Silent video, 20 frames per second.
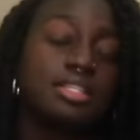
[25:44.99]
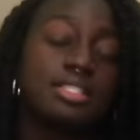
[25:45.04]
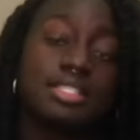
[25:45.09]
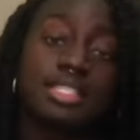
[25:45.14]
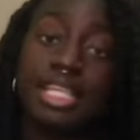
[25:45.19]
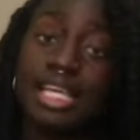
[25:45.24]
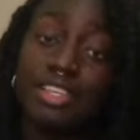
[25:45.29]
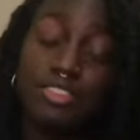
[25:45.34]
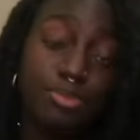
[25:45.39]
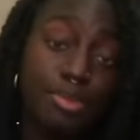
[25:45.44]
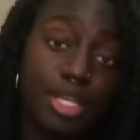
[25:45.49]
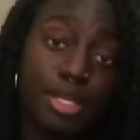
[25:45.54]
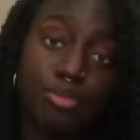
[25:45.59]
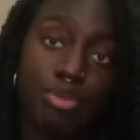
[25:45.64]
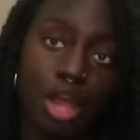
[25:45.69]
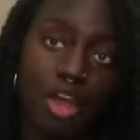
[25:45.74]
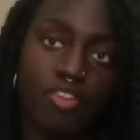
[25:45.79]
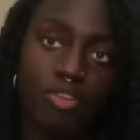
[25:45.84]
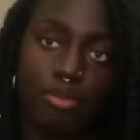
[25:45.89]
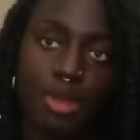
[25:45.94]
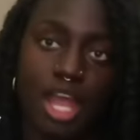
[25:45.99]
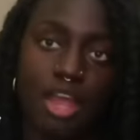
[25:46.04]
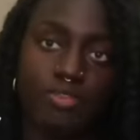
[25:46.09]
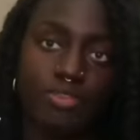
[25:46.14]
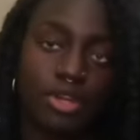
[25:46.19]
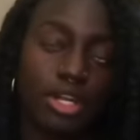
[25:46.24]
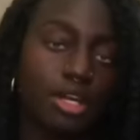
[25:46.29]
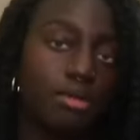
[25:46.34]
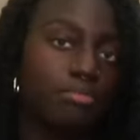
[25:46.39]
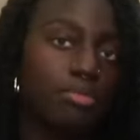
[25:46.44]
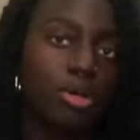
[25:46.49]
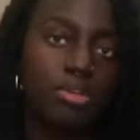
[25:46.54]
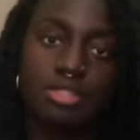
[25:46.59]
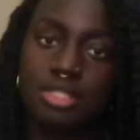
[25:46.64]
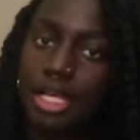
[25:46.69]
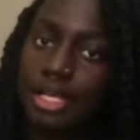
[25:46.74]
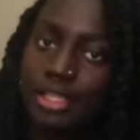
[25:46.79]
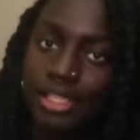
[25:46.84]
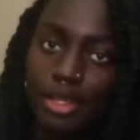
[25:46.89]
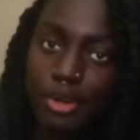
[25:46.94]
Slaves being brought from Africa
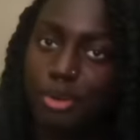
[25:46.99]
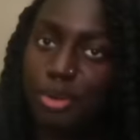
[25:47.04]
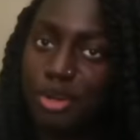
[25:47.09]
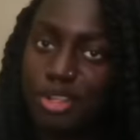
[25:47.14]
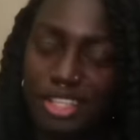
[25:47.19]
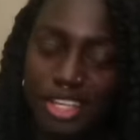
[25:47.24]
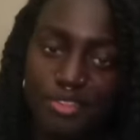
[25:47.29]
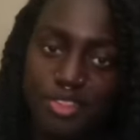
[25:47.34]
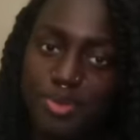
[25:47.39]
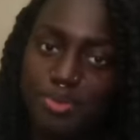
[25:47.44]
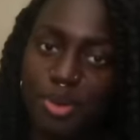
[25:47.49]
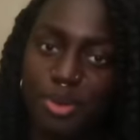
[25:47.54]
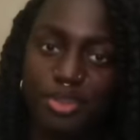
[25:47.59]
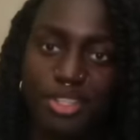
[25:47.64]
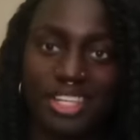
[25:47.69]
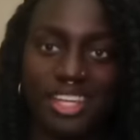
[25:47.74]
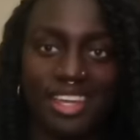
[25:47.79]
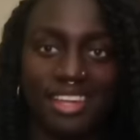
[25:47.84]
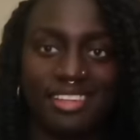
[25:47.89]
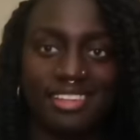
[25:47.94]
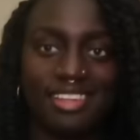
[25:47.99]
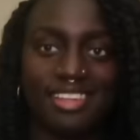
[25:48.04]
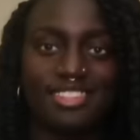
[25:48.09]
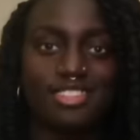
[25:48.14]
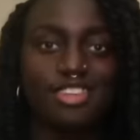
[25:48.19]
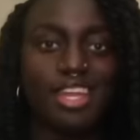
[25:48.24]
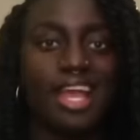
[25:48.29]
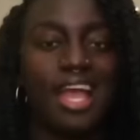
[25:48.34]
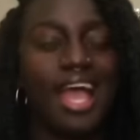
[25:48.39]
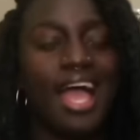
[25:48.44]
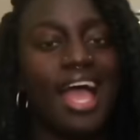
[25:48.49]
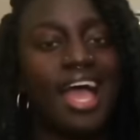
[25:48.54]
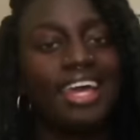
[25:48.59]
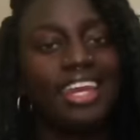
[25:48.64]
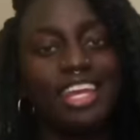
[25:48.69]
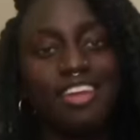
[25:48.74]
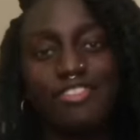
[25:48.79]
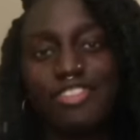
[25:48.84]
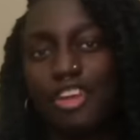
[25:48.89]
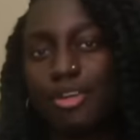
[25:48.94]
most likely wouldn't have spoken English,
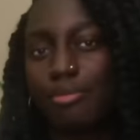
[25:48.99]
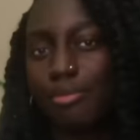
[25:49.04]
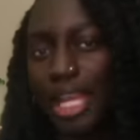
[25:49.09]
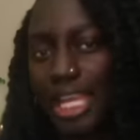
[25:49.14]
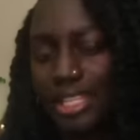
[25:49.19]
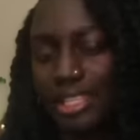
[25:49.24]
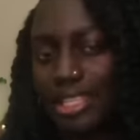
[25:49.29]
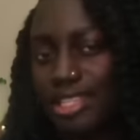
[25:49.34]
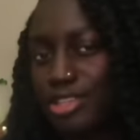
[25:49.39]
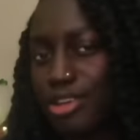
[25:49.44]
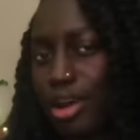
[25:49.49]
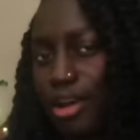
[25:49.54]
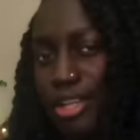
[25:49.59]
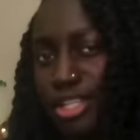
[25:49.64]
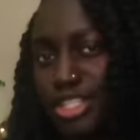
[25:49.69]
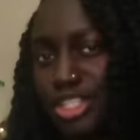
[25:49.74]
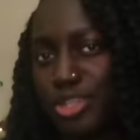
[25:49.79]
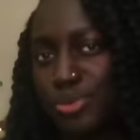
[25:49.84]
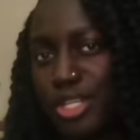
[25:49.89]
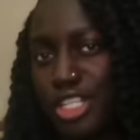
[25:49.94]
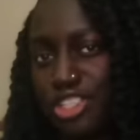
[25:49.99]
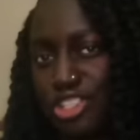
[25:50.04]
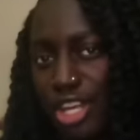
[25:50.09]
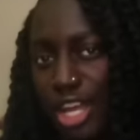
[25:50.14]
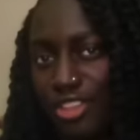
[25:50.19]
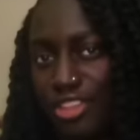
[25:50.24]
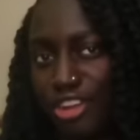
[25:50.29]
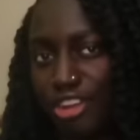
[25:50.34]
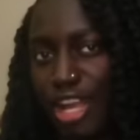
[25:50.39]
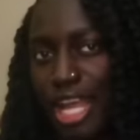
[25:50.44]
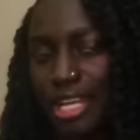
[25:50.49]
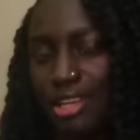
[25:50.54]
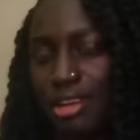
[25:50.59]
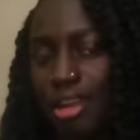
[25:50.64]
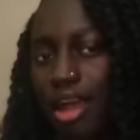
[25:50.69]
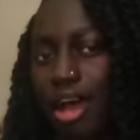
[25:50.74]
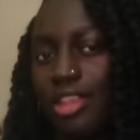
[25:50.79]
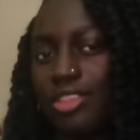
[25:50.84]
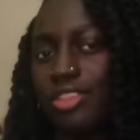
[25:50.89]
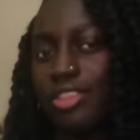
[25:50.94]
and if they're mainly talking to each other and
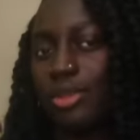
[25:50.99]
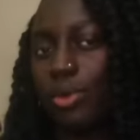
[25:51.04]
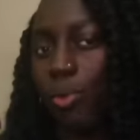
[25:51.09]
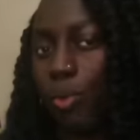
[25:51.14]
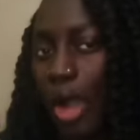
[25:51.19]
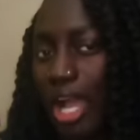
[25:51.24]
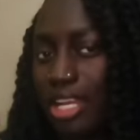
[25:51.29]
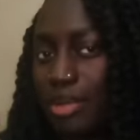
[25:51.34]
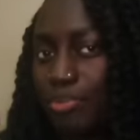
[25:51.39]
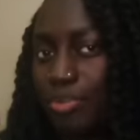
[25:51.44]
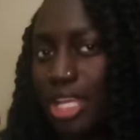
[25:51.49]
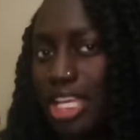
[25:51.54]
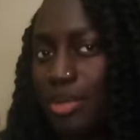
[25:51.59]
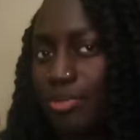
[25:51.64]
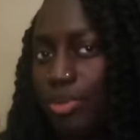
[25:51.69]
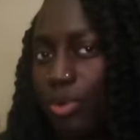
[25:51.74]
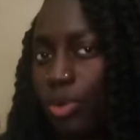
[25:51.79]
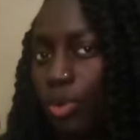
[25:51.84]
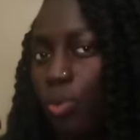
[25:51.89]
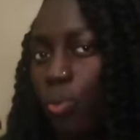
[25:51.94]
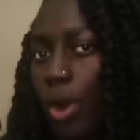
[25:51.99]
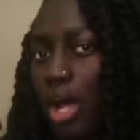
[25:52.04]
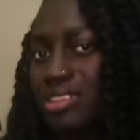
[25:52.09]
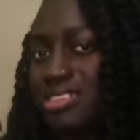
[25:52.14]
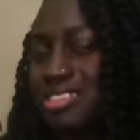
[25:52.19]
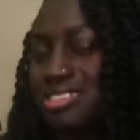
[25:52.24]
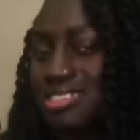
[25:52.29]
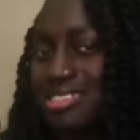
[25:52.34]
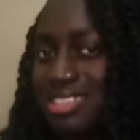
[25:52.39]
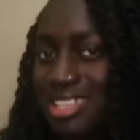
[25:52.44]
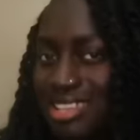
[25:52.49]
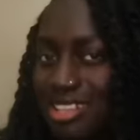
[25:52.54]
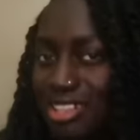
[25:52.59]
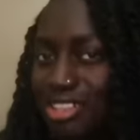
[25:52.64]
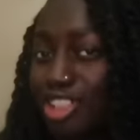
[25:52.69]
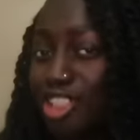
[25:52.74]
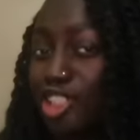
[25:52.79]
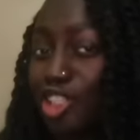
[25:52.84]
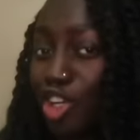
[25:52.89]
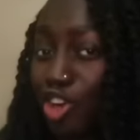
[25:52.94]
not the white people while still
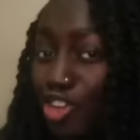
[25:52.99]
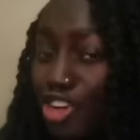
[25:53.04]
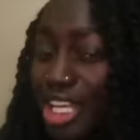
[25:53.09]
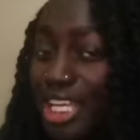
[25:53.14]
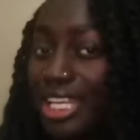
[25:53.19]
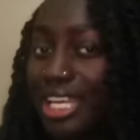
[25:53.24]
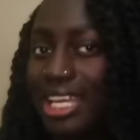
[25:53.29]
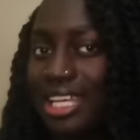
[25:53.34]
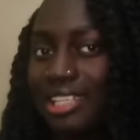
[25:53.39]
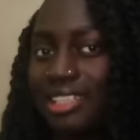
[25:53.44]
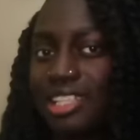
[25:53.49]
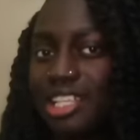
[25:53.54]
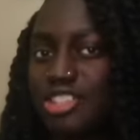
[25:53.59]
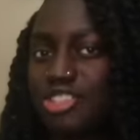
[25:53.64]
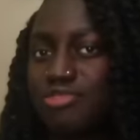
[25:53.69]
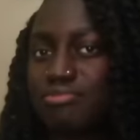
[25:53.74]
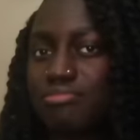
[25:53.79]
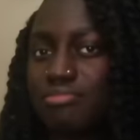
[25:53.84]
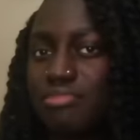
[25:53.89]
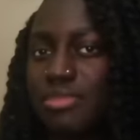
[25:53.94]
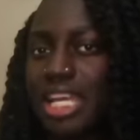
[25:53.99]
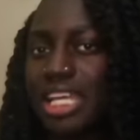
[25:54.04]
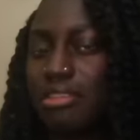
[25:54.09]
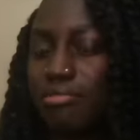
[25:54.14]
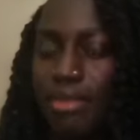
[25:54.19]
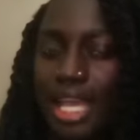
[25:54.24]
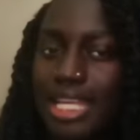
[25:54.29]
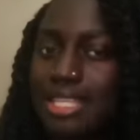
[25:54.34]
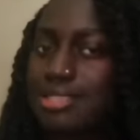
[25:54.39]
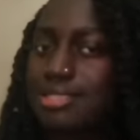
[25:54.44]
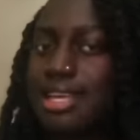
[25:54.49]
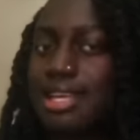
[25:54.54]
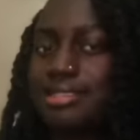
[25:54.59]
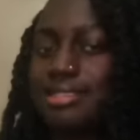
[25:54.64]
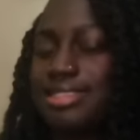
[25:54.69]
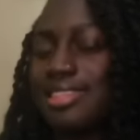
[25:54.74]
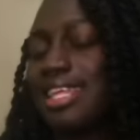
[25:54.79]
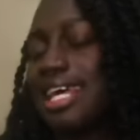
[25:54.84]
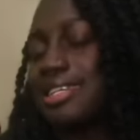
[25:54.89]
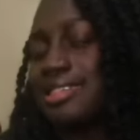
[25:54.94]
learning English, it makes
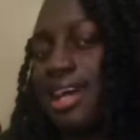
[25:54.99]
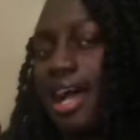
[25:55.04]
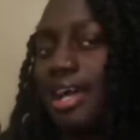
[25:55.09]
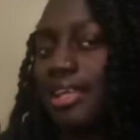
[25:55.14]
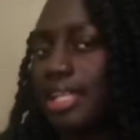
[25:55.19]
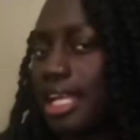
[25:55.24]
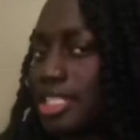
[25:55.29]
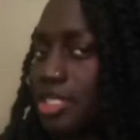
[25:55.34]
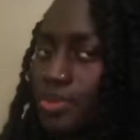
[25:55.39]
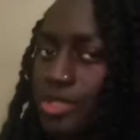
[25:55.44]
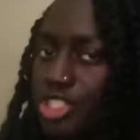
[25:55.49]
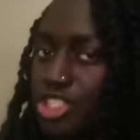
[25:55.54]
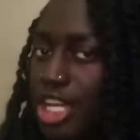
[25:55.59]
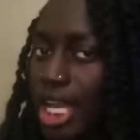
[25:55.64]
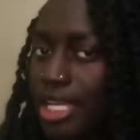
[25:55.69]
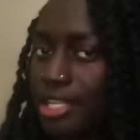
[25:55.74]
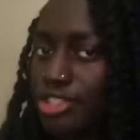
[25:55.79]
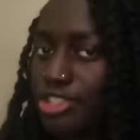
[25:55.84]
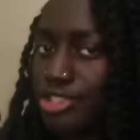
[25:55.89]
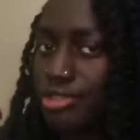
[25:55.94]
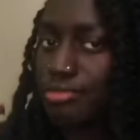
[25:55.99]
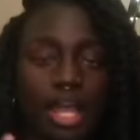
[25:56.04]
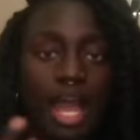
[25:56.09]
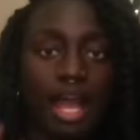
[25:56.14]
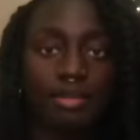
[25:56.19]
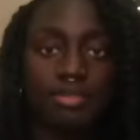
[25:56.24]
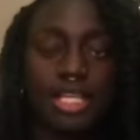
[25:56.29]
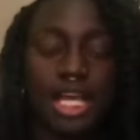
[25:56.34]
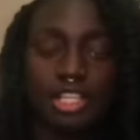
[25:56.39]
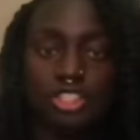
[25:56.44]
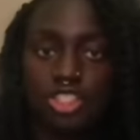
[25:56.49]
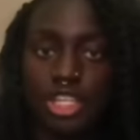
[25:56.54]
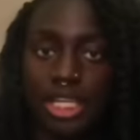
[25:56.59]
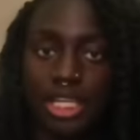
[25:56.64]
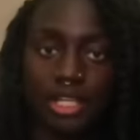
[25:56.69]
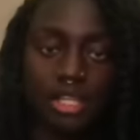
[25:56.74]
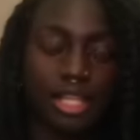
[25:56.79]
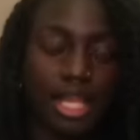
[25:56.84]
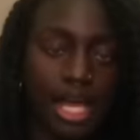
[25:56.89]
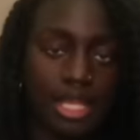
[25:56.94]
sense that that dialect would change. I was actually
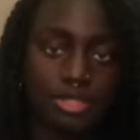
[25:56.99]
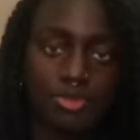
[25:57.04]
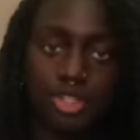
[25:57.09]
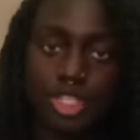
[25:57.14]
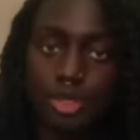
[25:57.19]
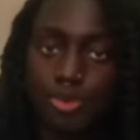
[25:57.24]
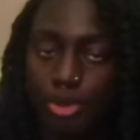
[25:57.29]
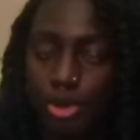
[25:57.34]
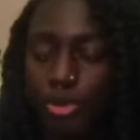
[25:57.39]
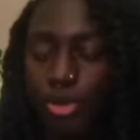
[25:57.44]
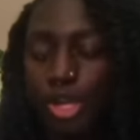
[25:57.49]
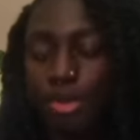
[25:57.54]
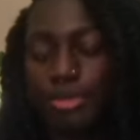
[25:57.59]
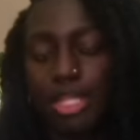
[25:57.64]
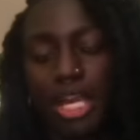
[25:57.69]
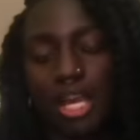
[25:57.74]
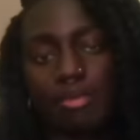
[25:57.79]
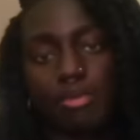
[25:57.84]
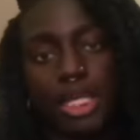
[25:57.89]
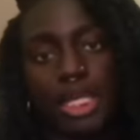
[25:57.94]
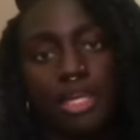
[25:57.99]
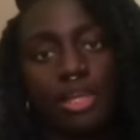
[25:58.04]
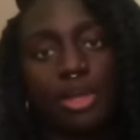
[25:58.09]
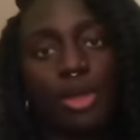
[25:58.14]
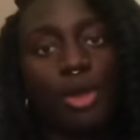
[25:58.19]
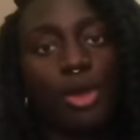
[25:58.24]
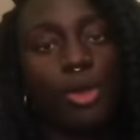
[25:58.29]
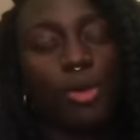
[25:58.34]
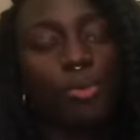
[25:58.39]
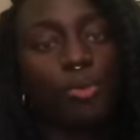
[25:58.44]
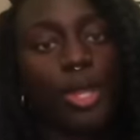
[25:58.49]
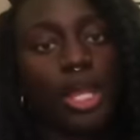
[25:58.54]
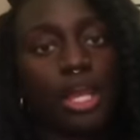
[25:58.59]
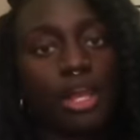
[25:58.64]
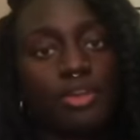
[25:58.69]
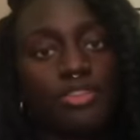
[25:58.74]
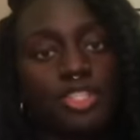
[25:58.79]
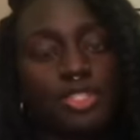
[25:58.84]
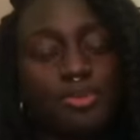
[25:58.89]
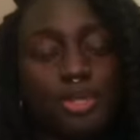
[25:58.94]
in a class for this program that I'm in
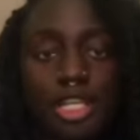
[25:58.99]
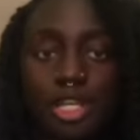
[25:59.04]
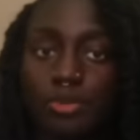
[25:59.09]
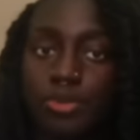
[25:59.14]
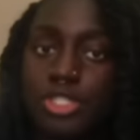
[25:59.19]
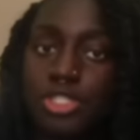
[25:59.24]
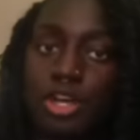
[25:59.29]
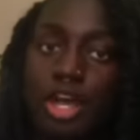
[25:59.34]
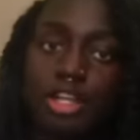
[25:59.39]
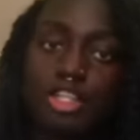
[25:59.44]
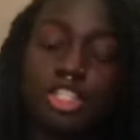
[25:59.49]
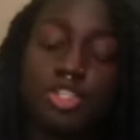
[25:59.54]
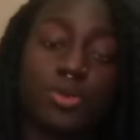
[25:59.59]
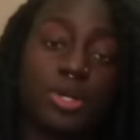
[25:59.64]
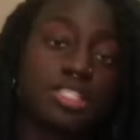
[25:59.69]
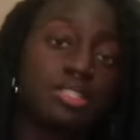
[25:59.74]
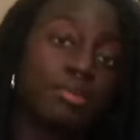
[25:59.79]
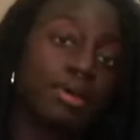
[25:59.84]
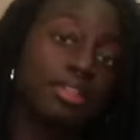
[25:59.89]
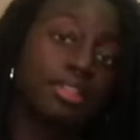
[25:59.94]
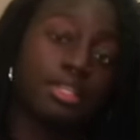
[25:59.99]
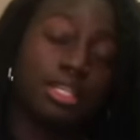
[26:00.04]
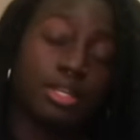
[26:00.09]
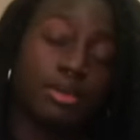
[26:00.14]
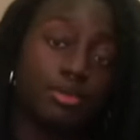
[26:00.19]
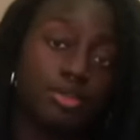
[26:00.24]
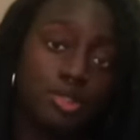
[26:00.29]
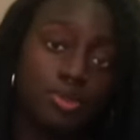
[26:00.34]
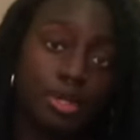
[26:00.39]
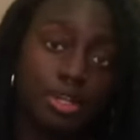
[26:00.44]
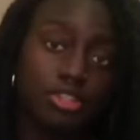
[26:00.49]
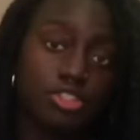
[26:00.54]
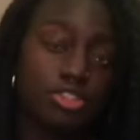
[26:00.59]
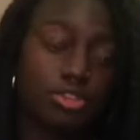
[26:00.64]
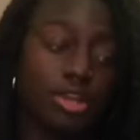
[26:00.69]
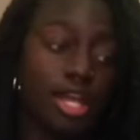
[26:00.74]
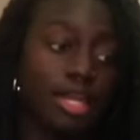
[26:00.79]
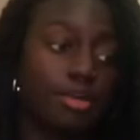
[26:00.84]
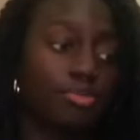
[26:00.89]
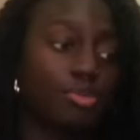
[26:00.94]
where the speaker was talking to us about the Negro
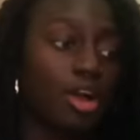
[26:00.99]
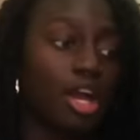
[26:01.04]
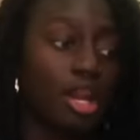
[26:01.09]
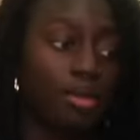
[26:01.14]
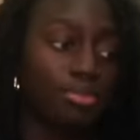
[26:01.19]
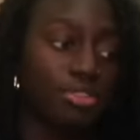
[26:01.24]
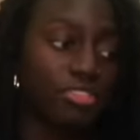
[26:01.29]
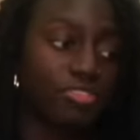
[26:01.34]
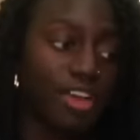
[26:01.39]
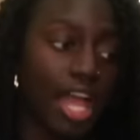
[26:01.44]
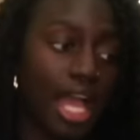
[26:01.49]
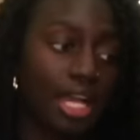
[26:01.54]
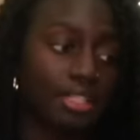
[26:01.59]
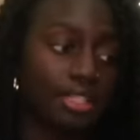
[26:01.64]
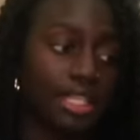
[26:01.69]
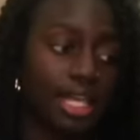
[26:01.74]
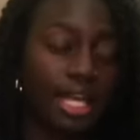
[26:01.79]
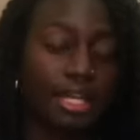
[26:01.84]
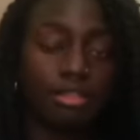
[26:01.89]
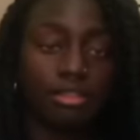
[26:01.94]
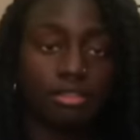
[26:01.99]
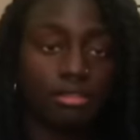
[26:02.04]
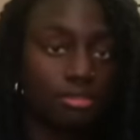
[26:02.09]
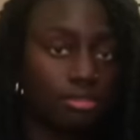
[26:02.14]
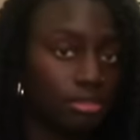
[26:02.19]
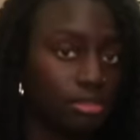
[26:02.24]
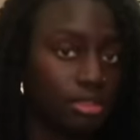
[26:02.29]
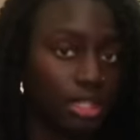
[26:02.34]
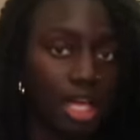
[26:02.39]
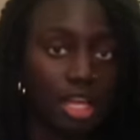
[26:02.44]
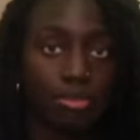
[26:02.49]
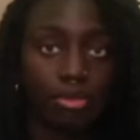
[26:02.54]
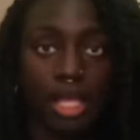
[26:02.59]
spiritual and brought up the fact that a lot of